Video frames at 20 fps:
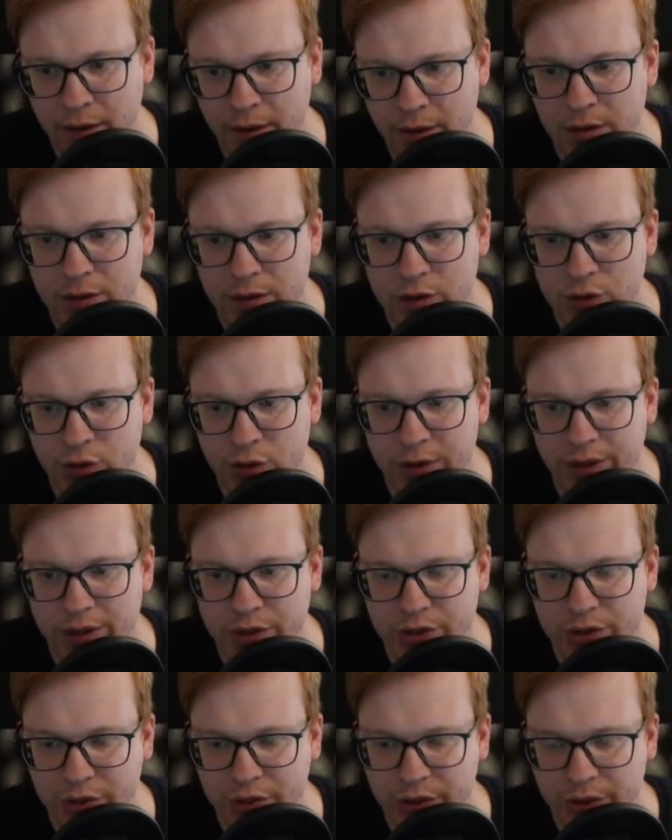to
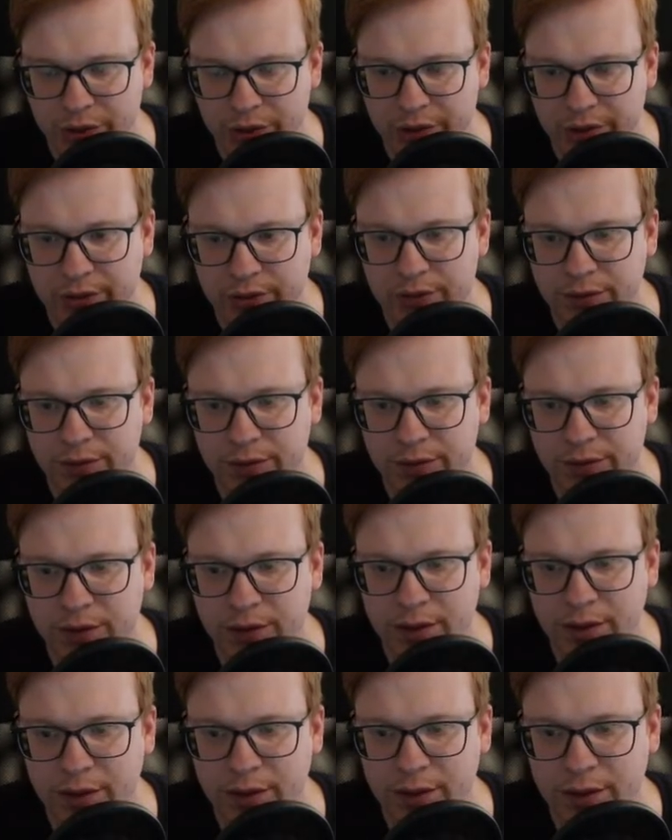return
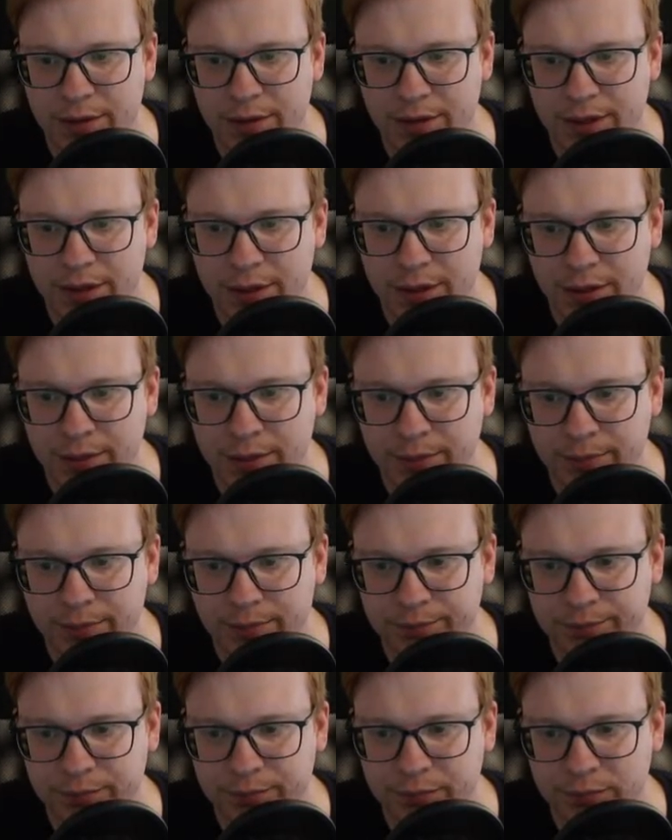the
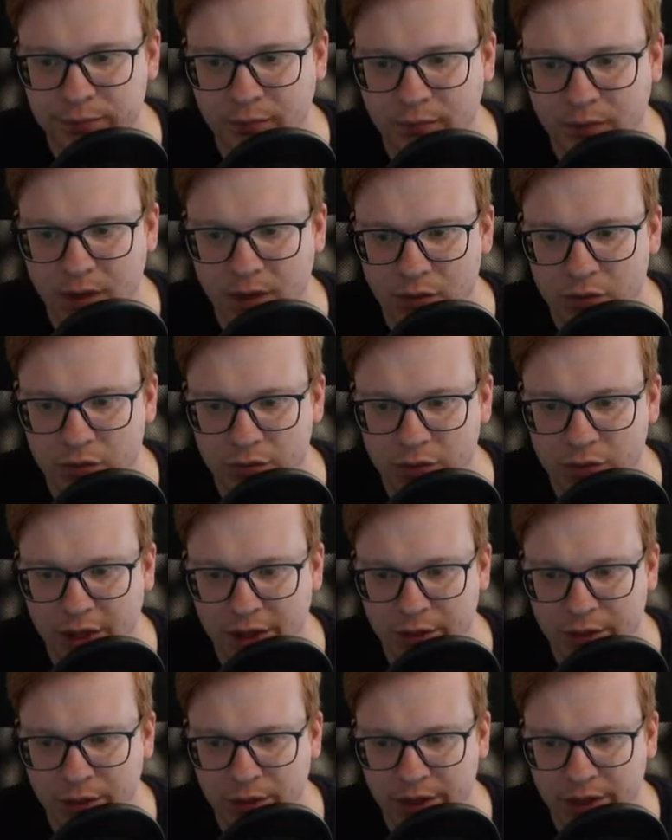
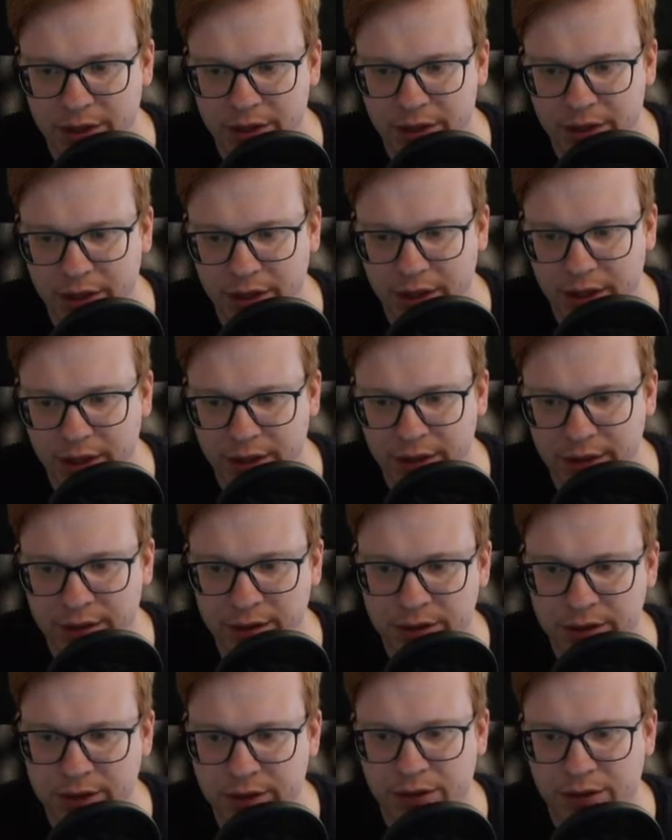400,
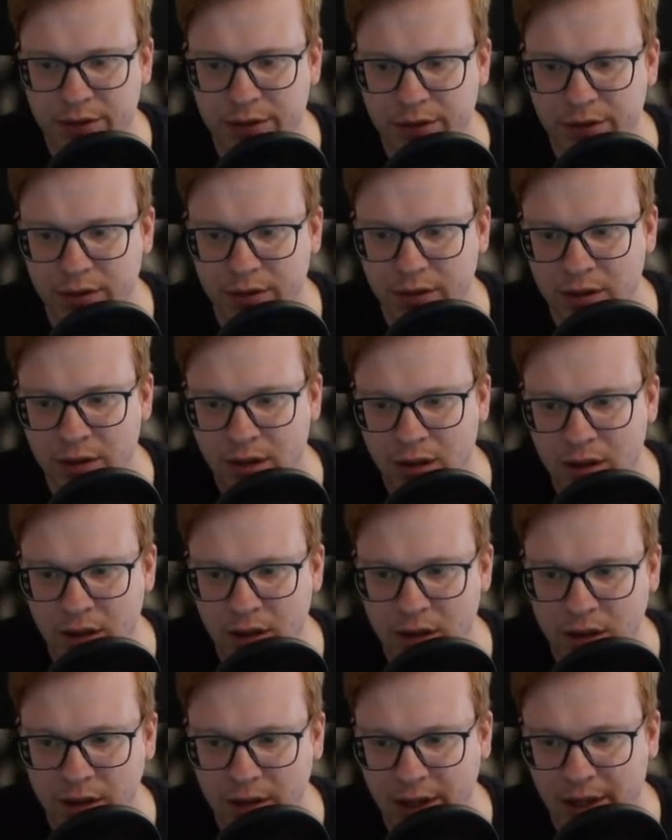and
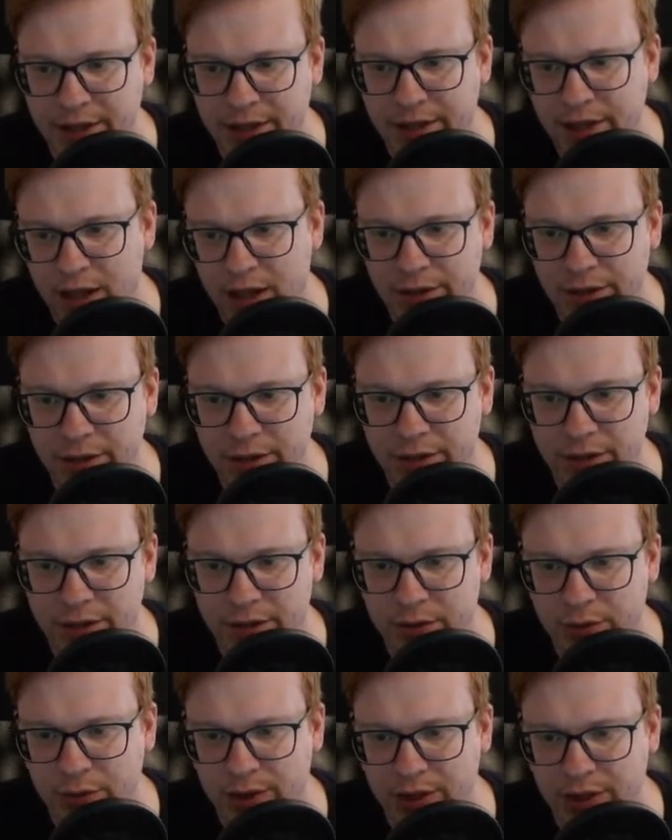like the
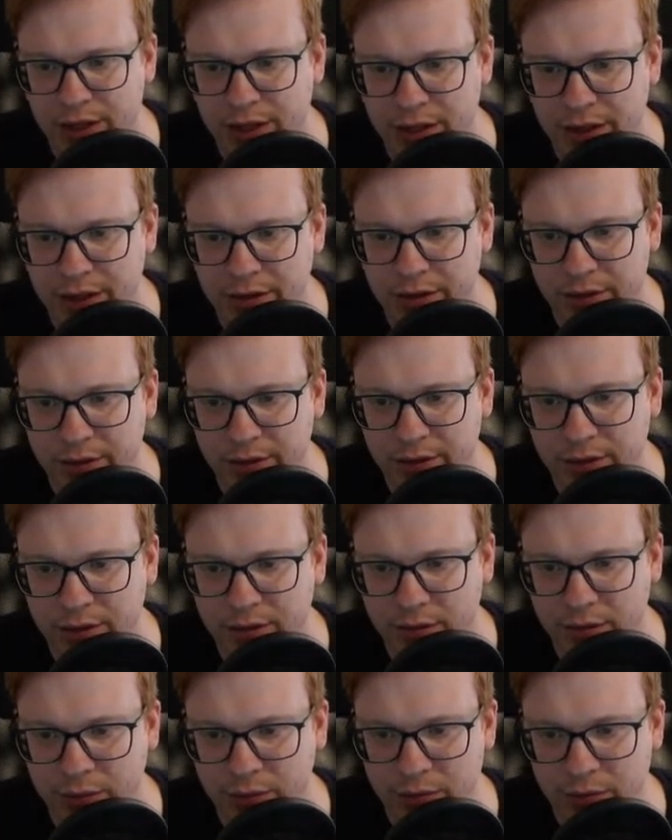other, we can
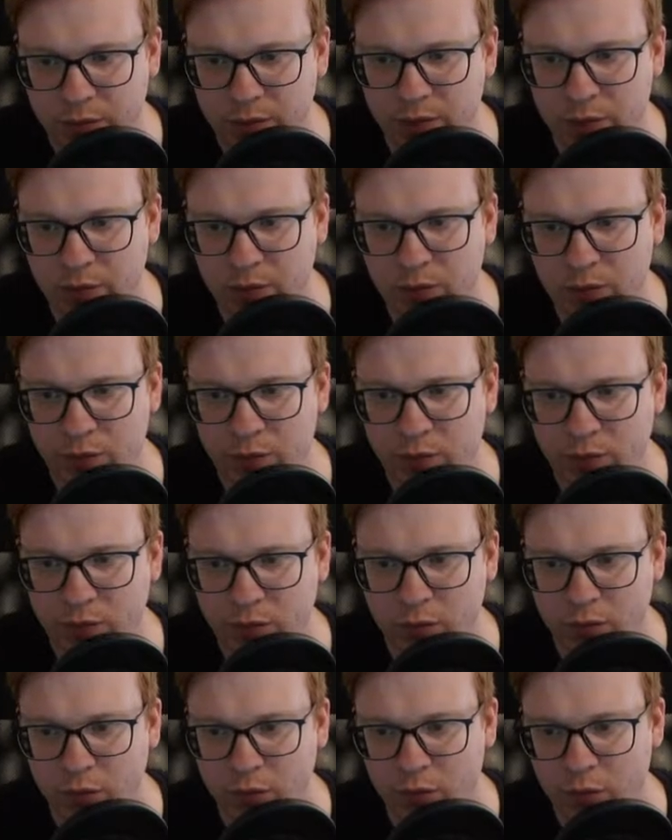
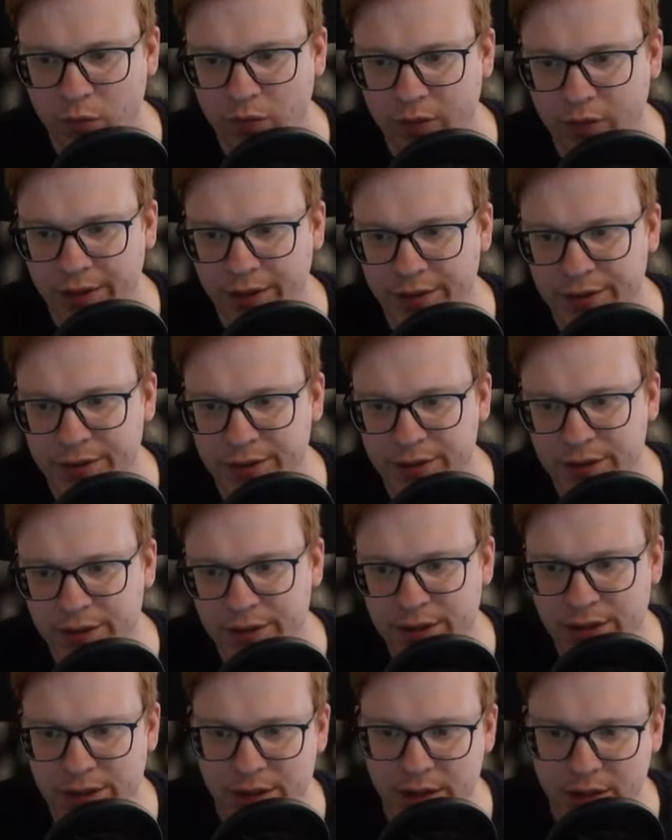write
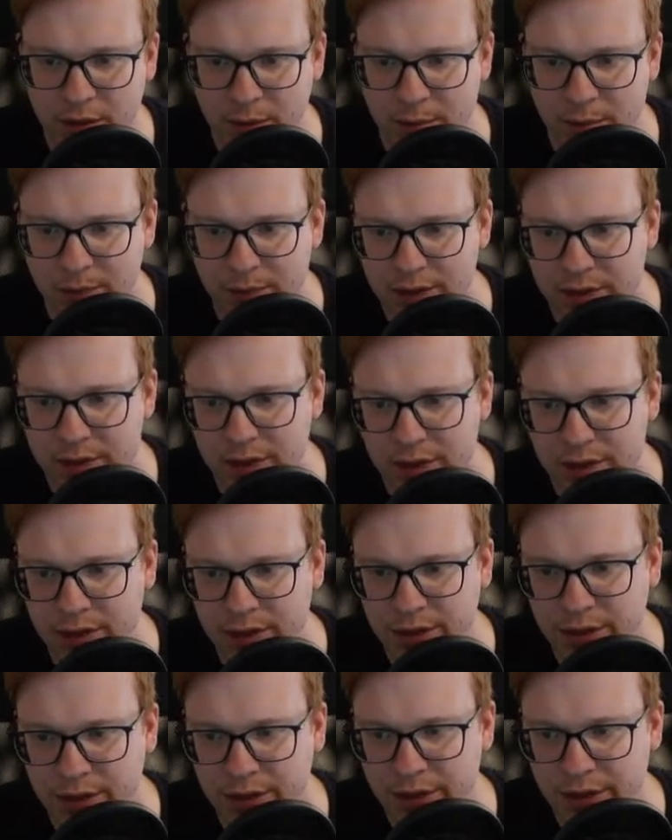this a bit
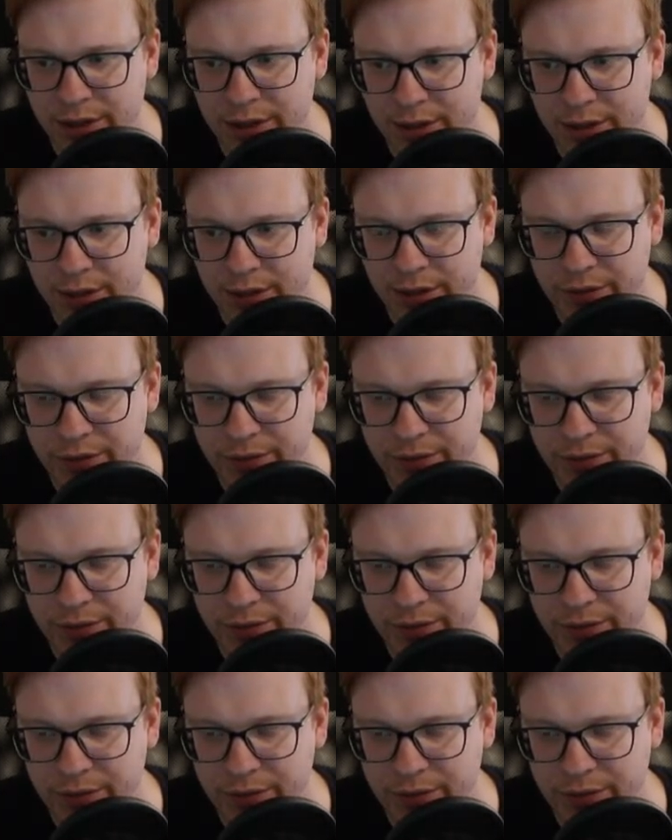cleaner